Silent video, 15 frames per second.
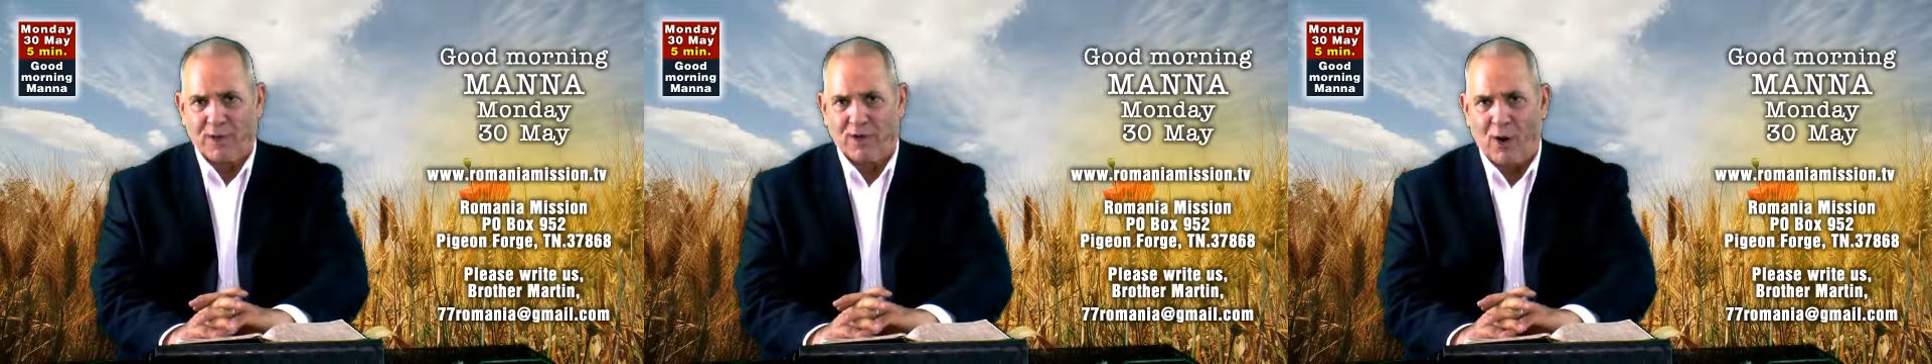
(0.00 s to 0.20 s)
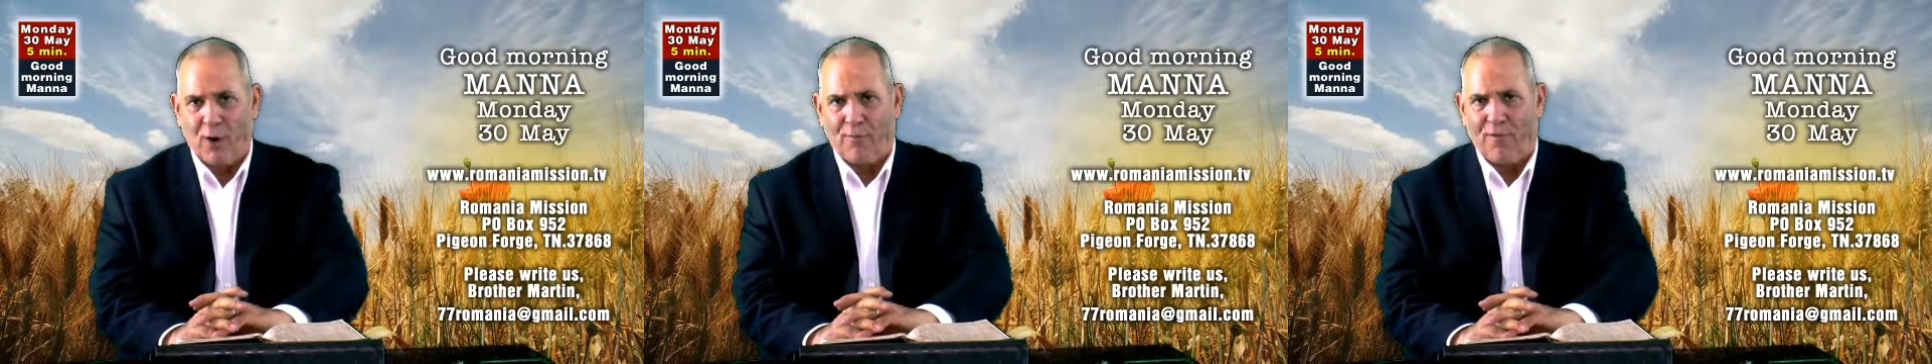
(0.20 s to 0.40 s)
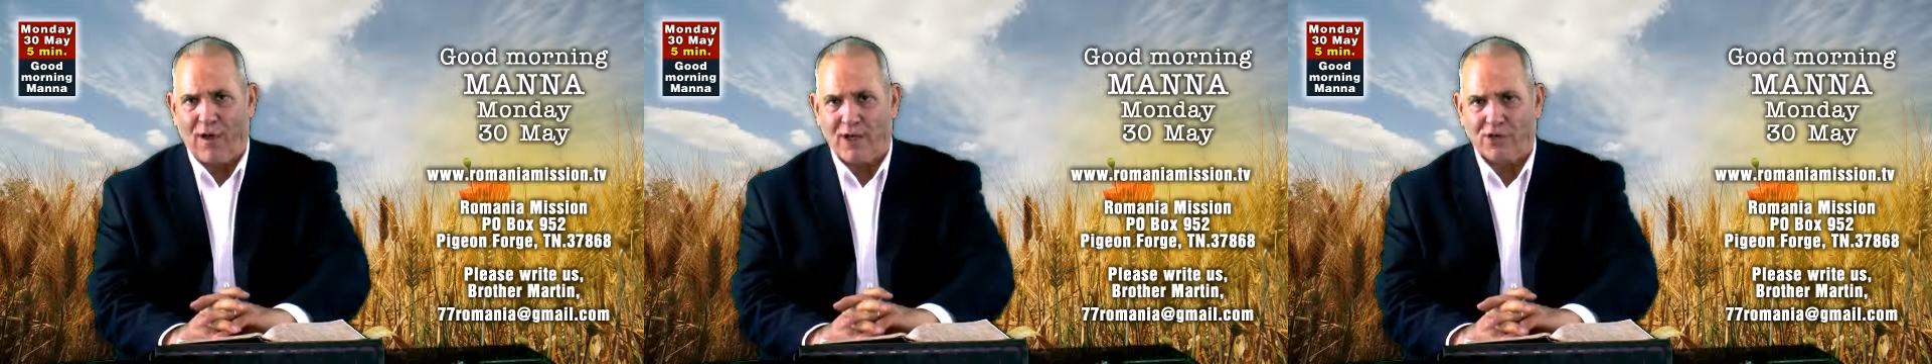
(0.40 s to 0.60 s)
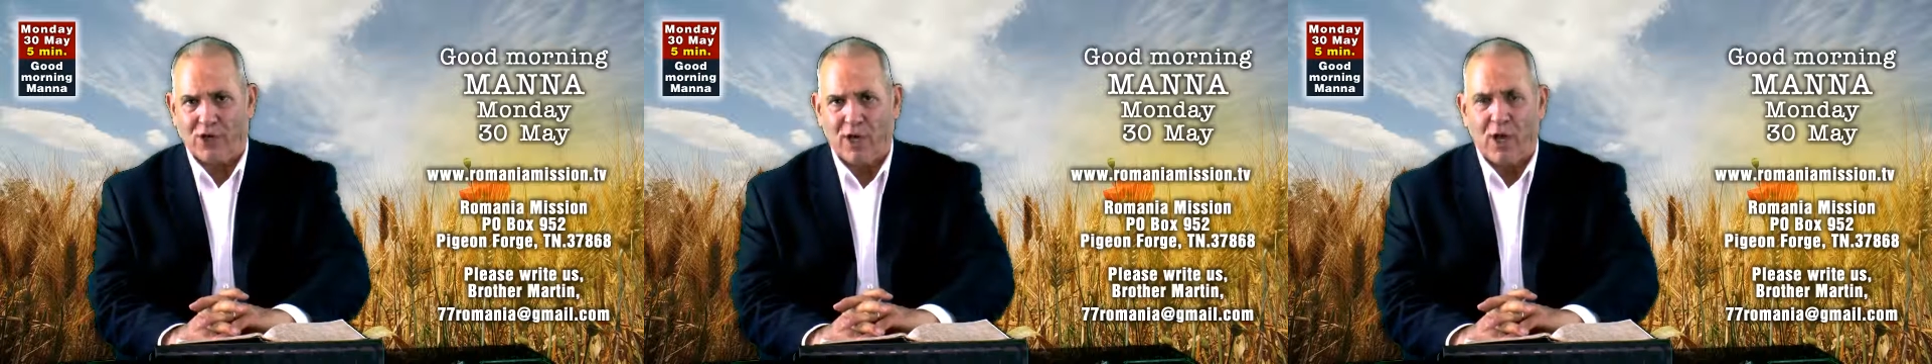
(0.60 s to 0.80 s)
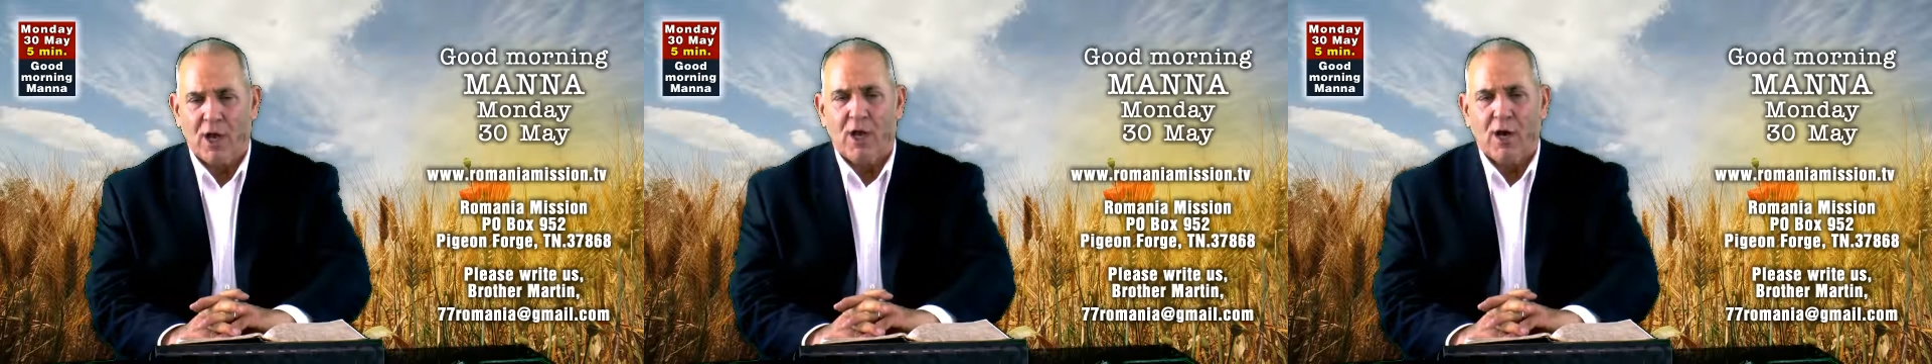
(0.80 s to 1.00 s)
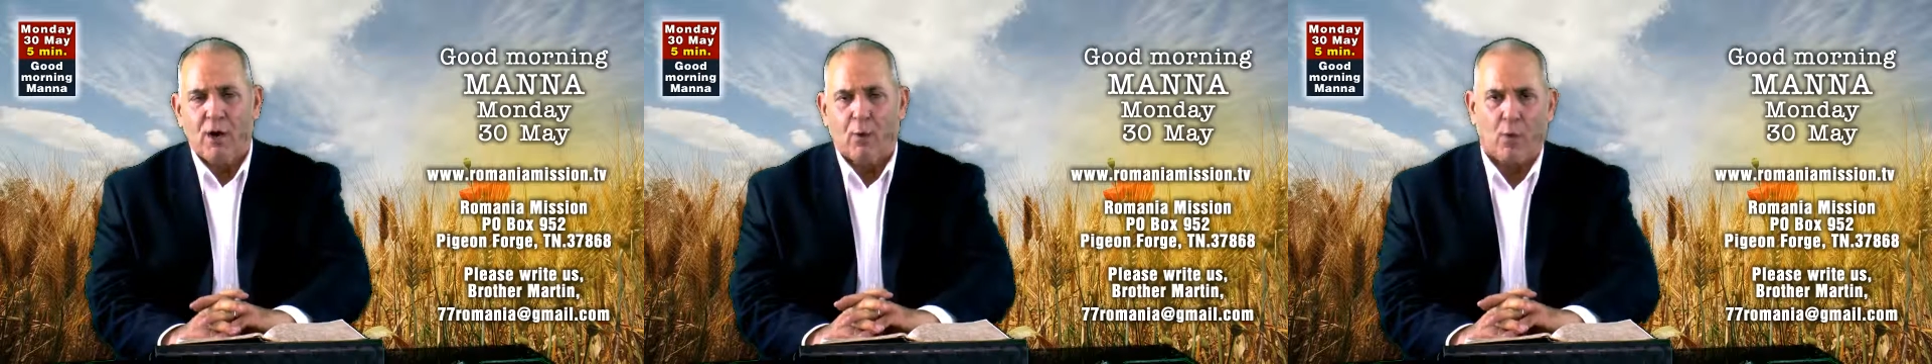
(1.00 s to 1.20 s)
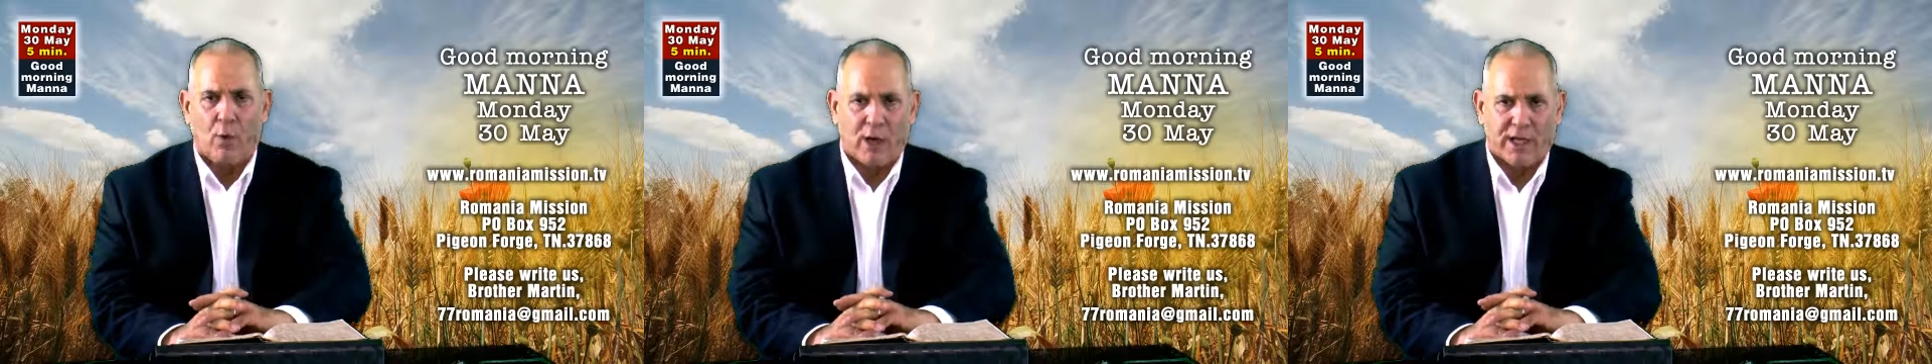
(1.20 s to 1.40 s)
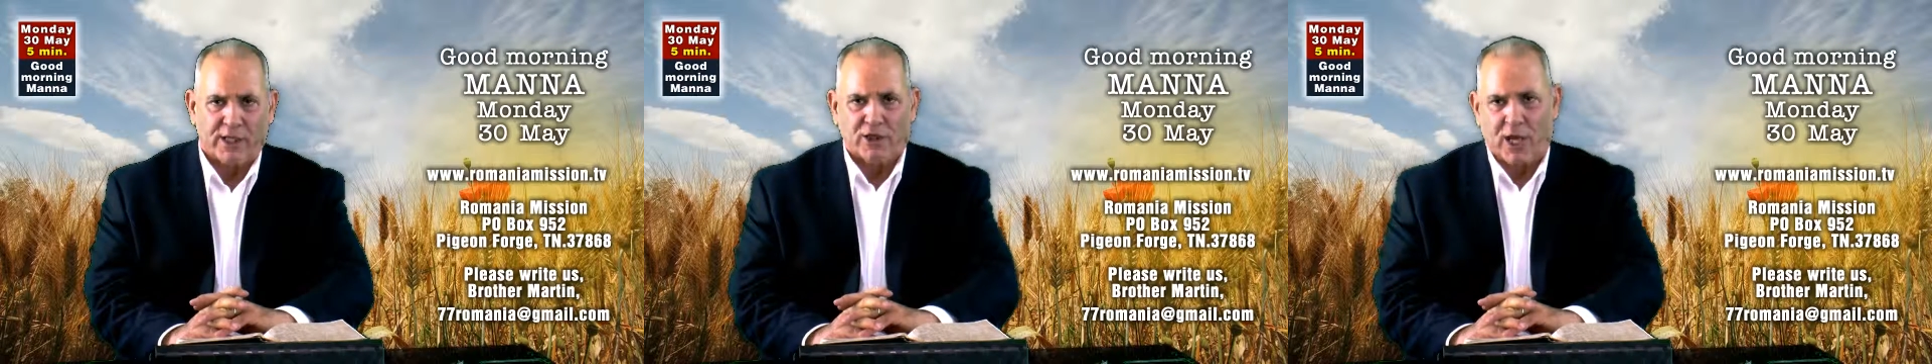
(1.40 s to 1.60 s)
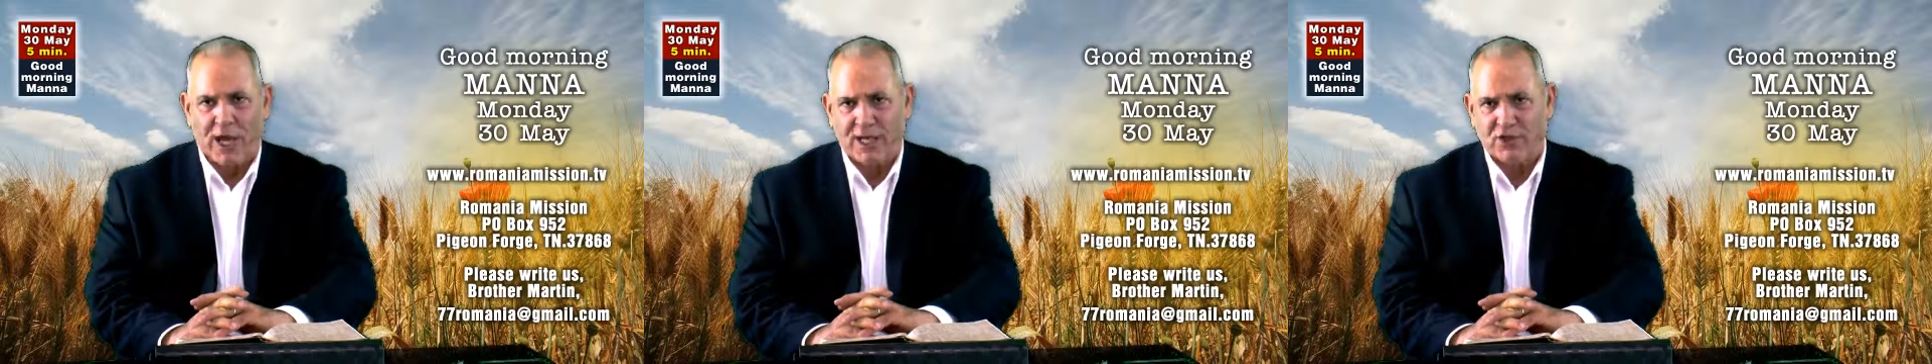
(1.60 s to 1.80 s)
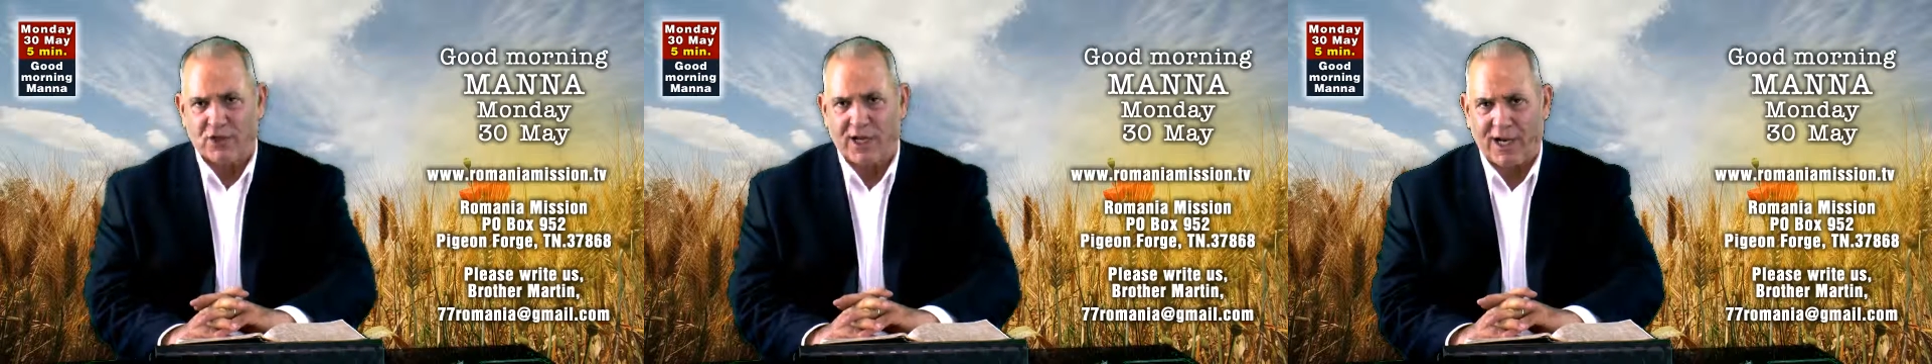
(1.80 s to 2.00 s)
taught that's
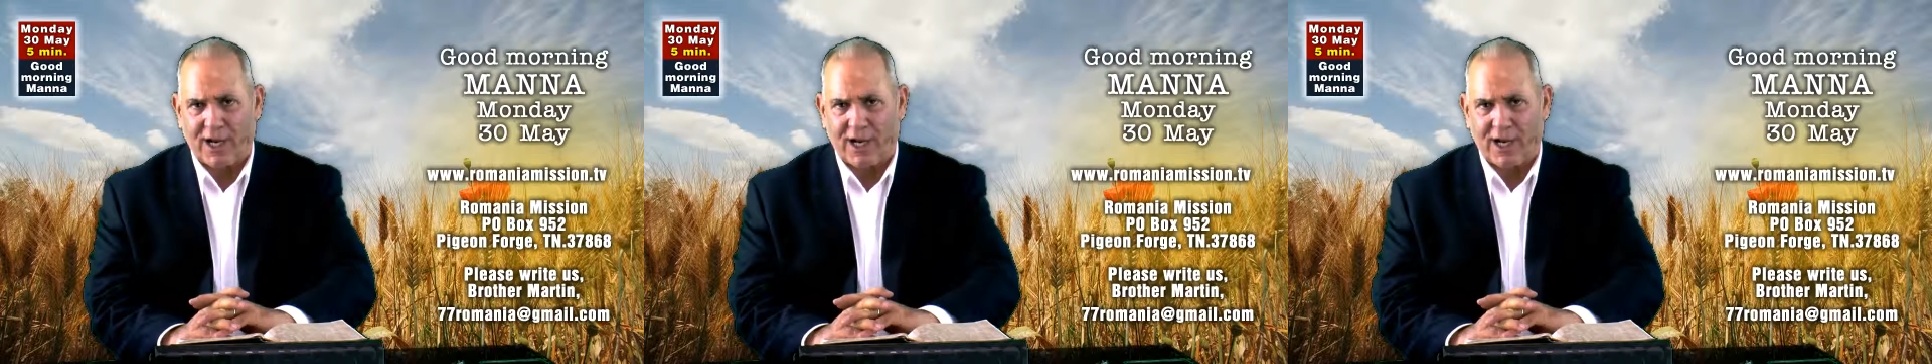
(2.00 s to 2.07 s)
the